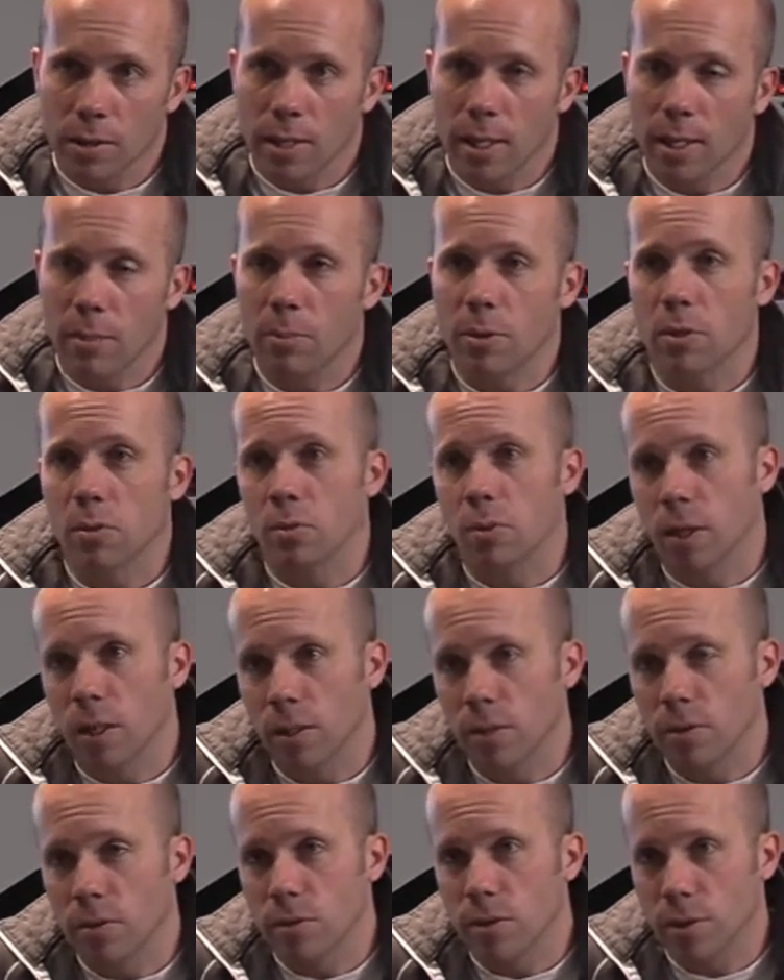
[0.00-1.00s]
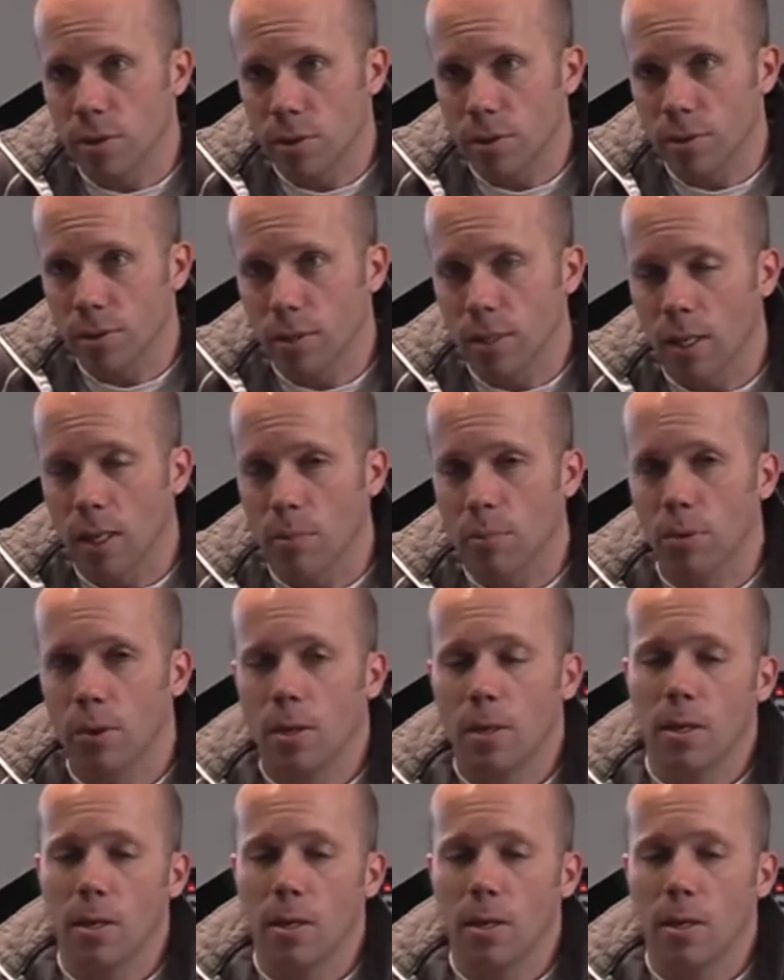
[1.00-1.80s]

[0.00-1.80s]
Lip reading: tape as well as digital tape.